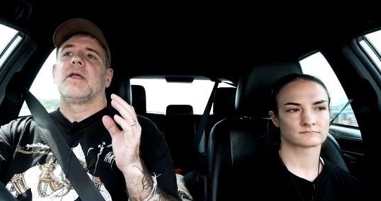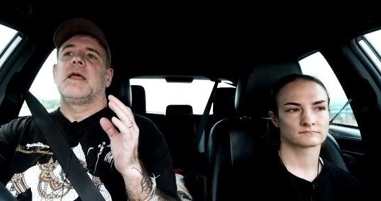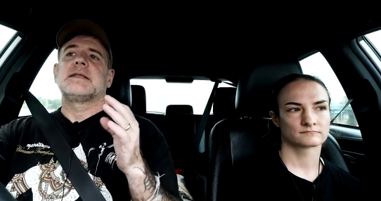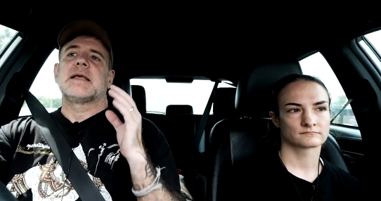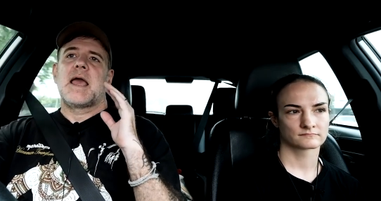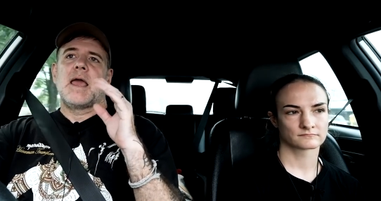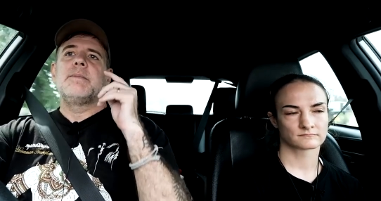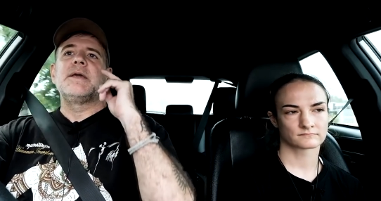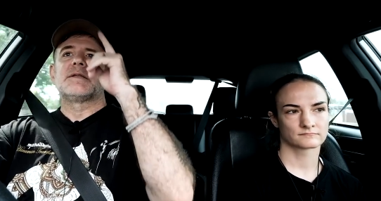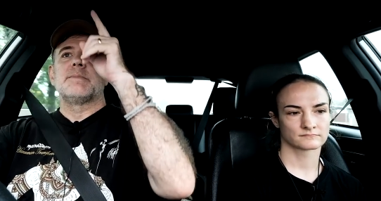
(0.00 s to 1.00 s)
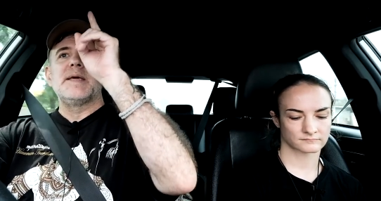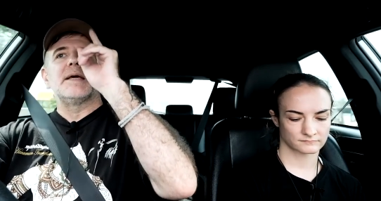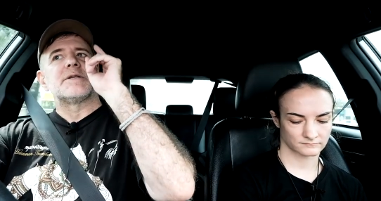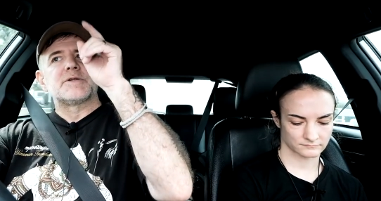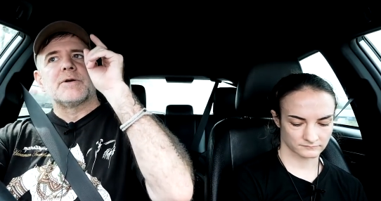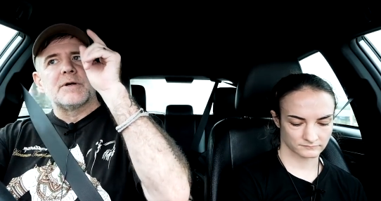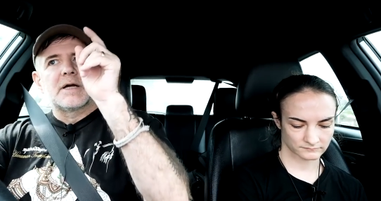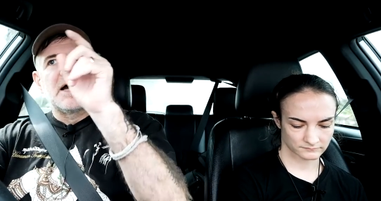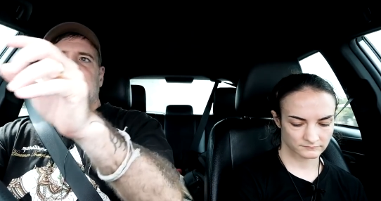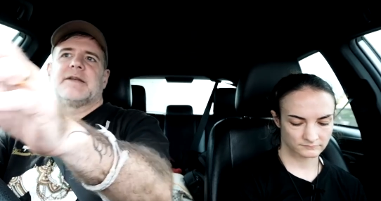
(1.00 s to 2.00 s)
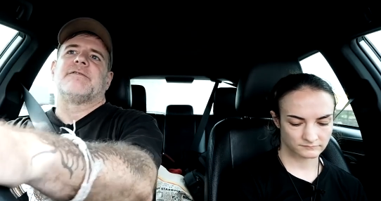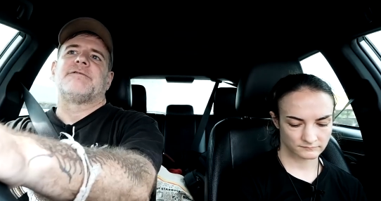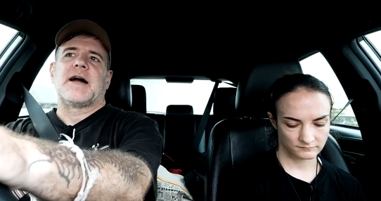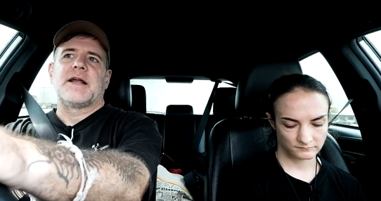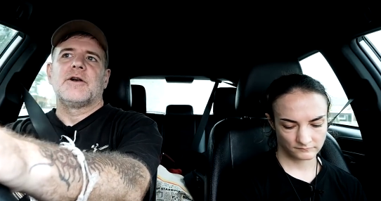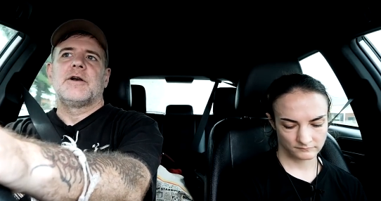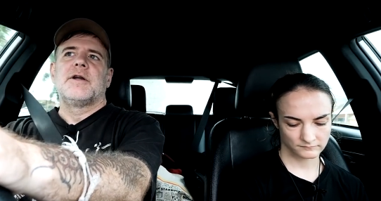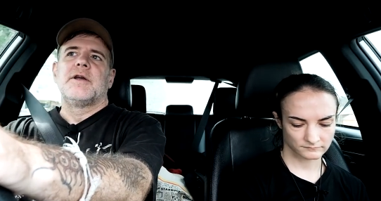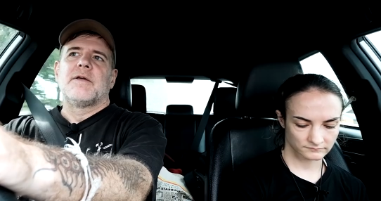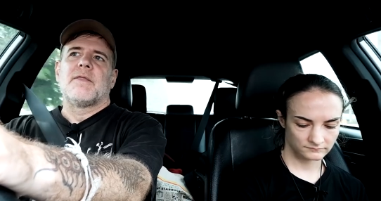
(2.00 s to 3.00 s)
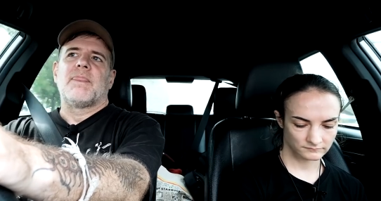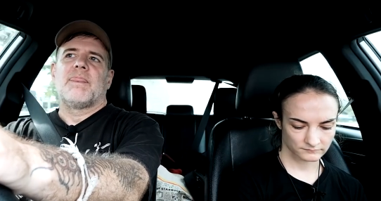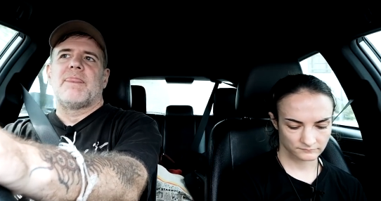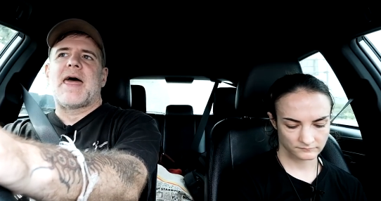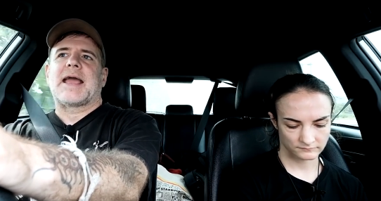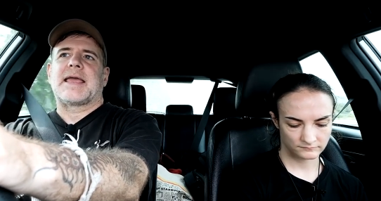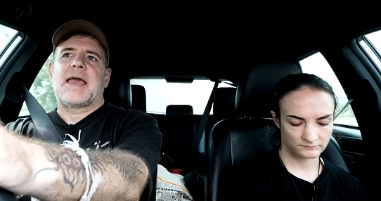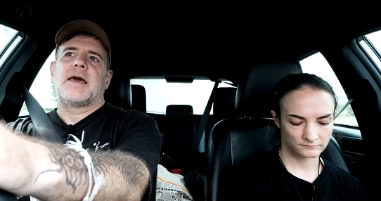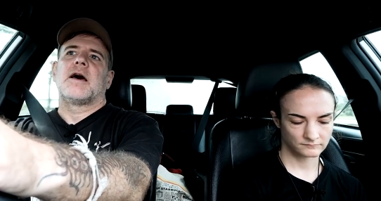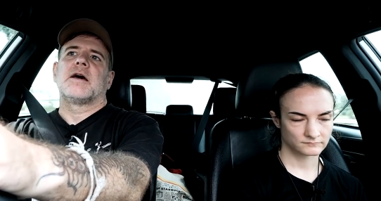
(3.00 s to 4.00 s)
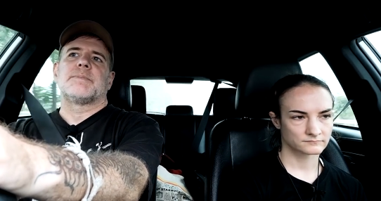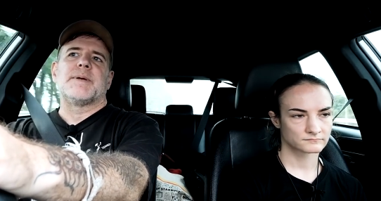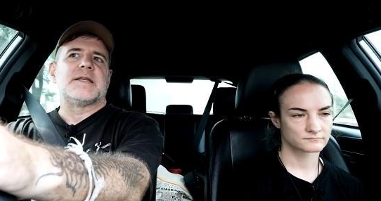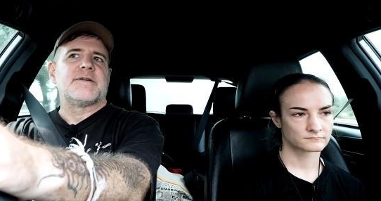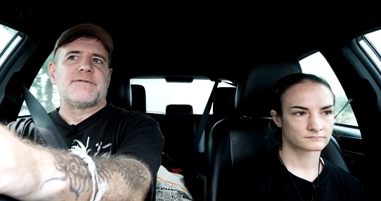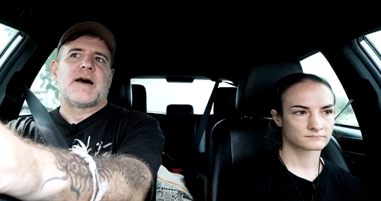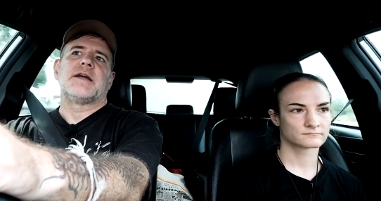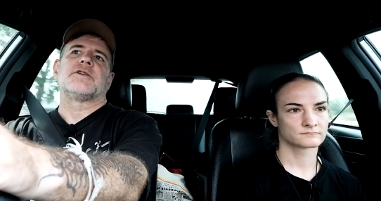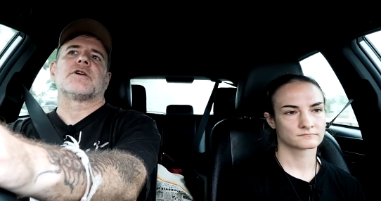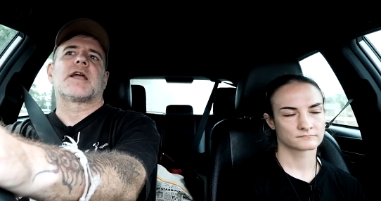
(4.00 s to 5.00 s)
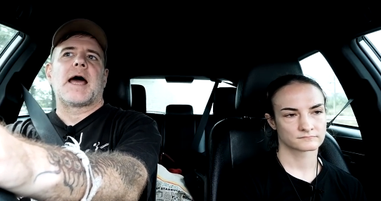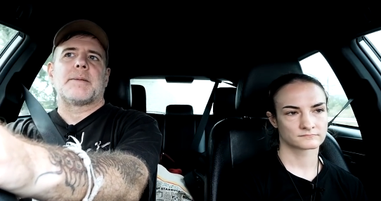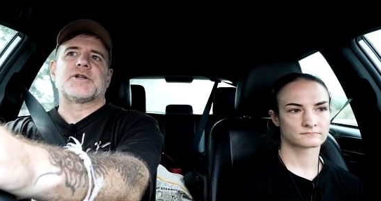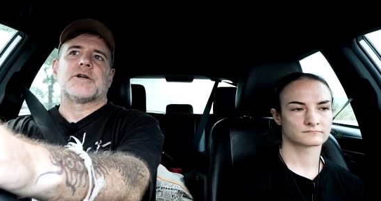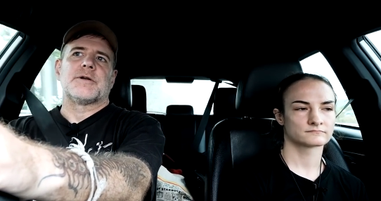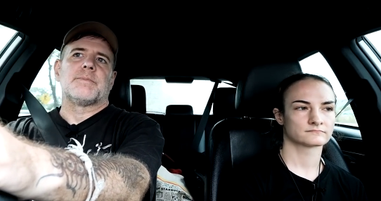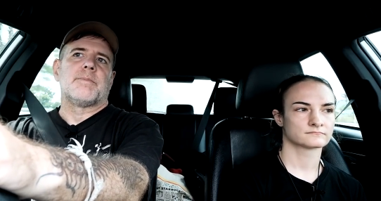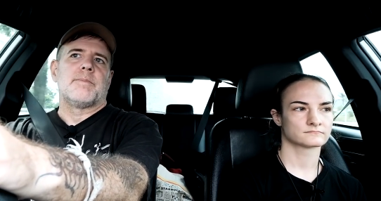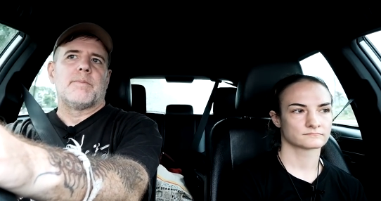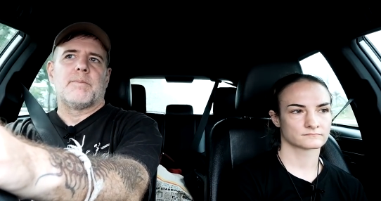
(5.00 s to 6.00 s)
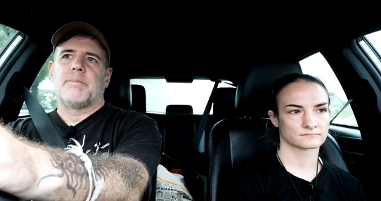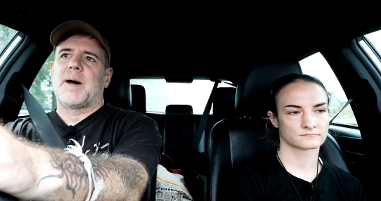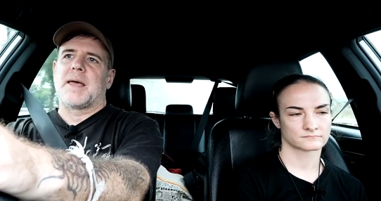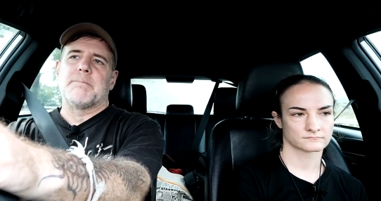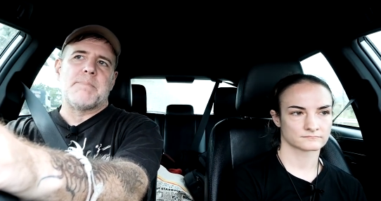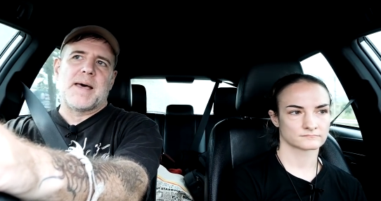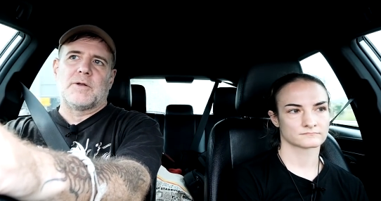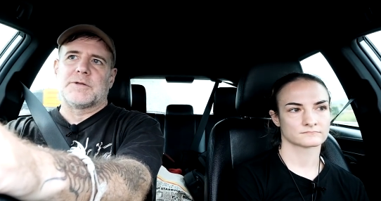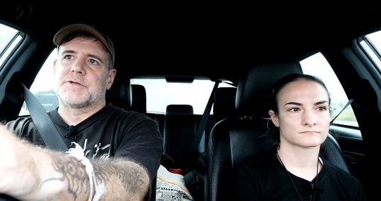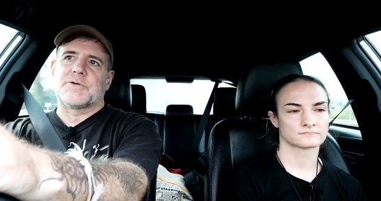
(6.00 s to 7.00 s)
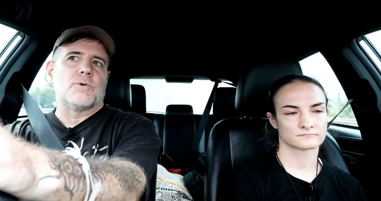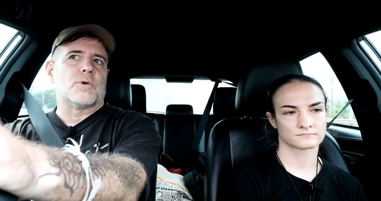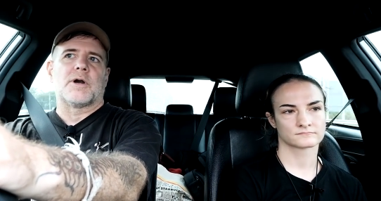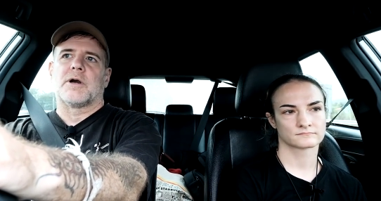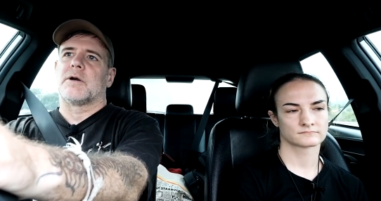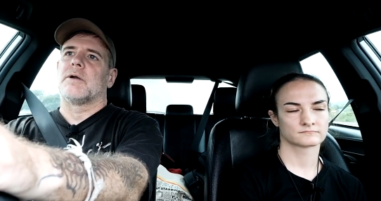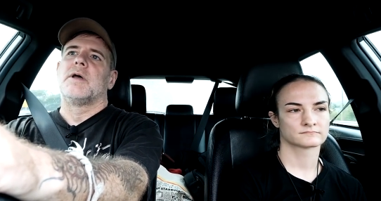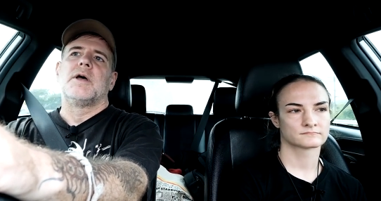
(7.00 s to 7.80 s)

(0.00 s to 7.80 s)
Speaker 1: It's aiming to be a certain kind of fighter that cannot be defined or captured by belts or